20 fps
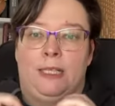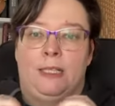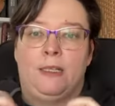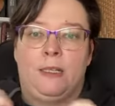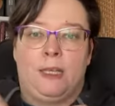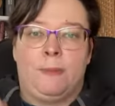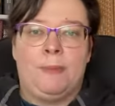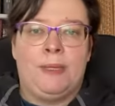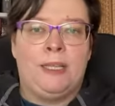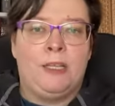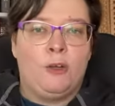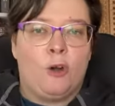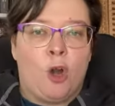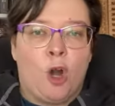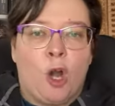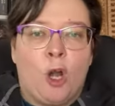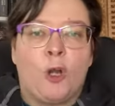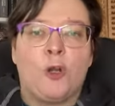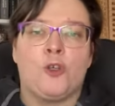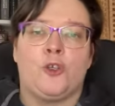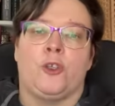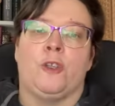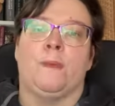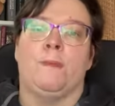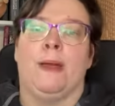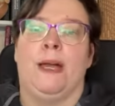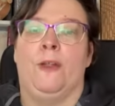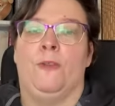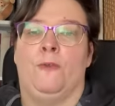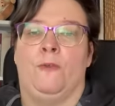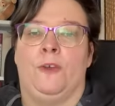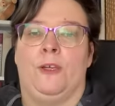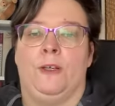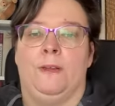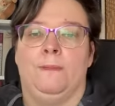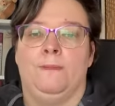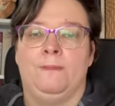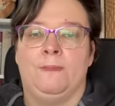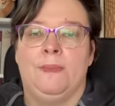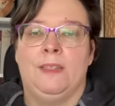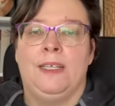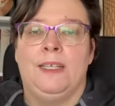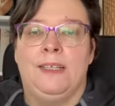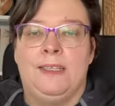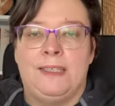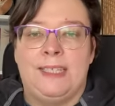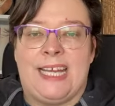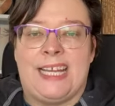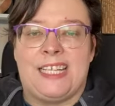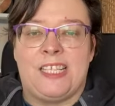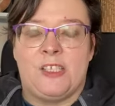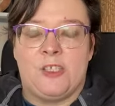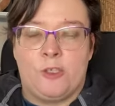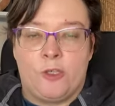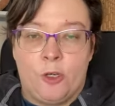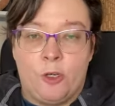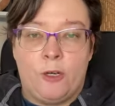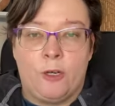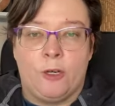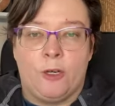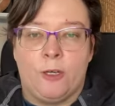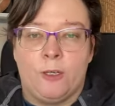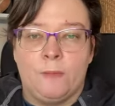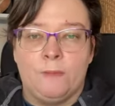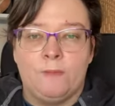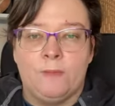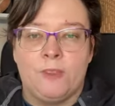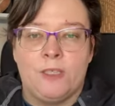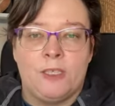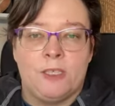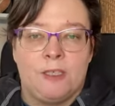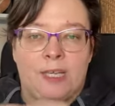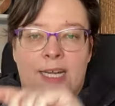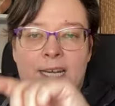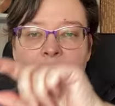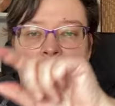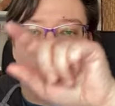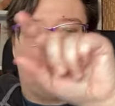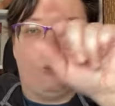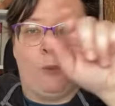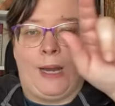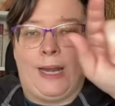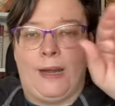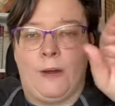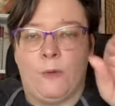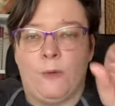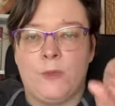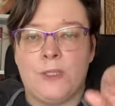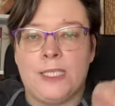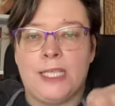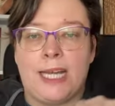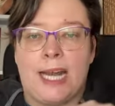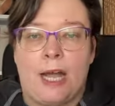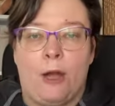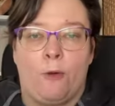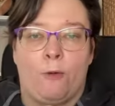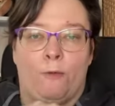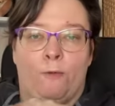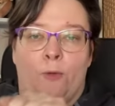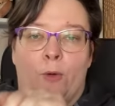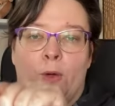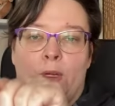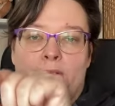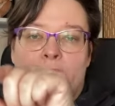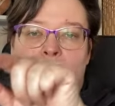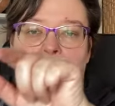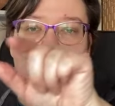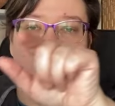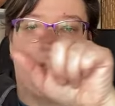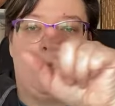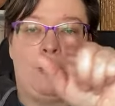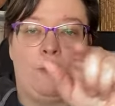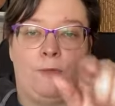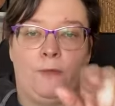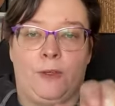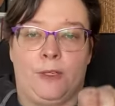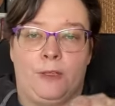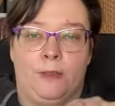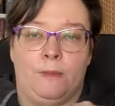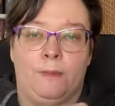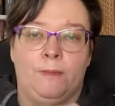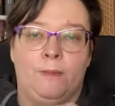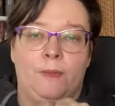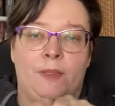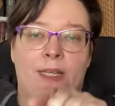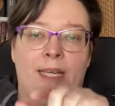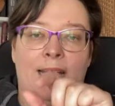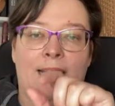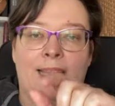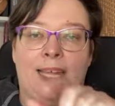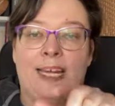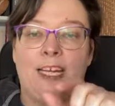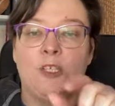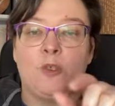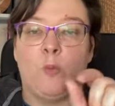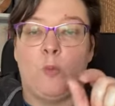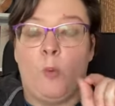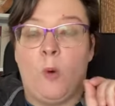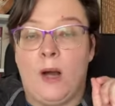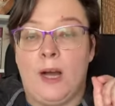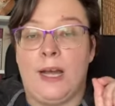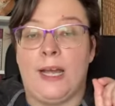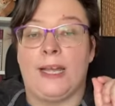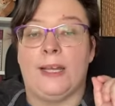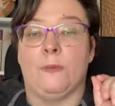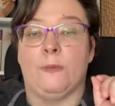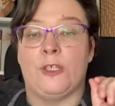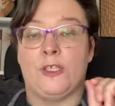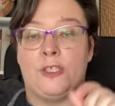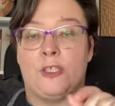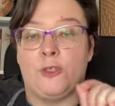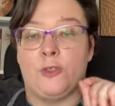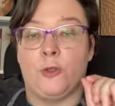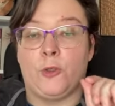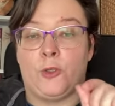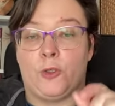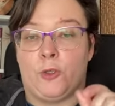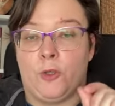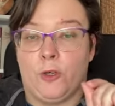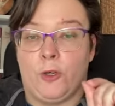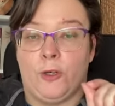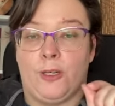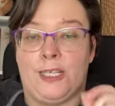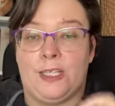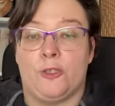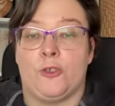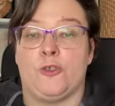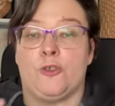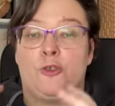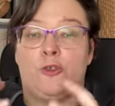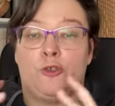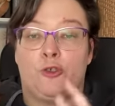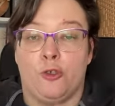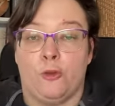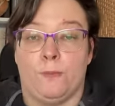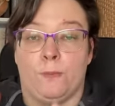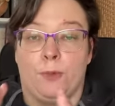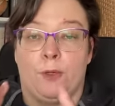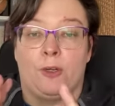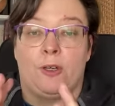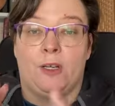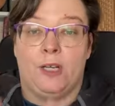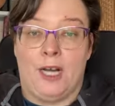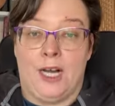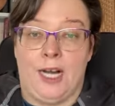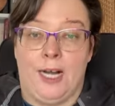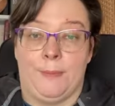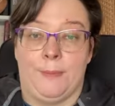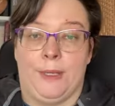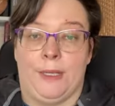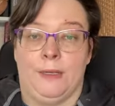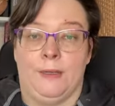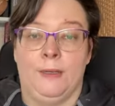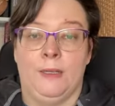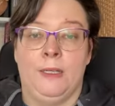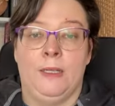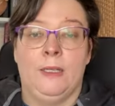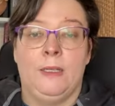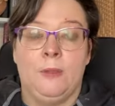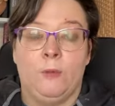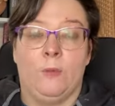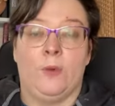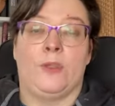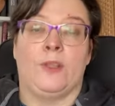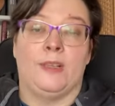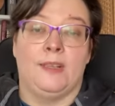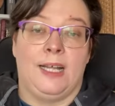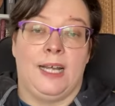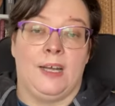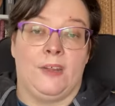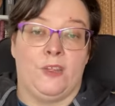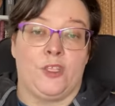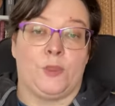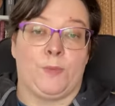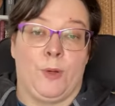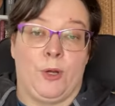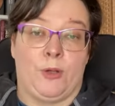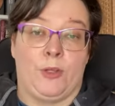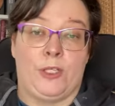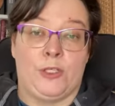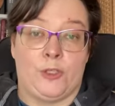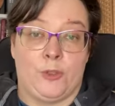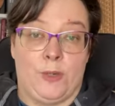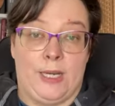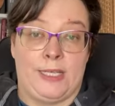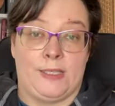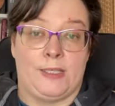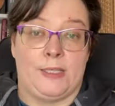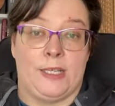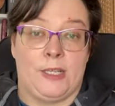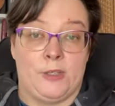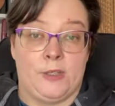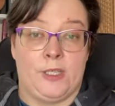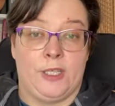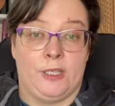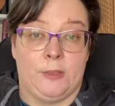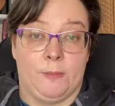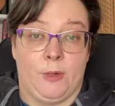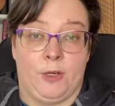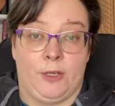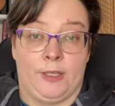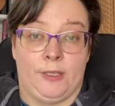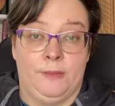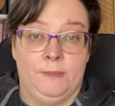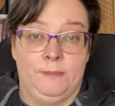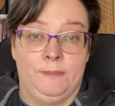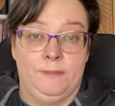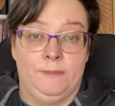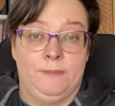It can be a little harsh on the mouthfeel. That sugar kind of rounds it out for us in the mouthfeel. And that is why residual sugar is super common with a lot of the sparkling Shirazes that you see in the market.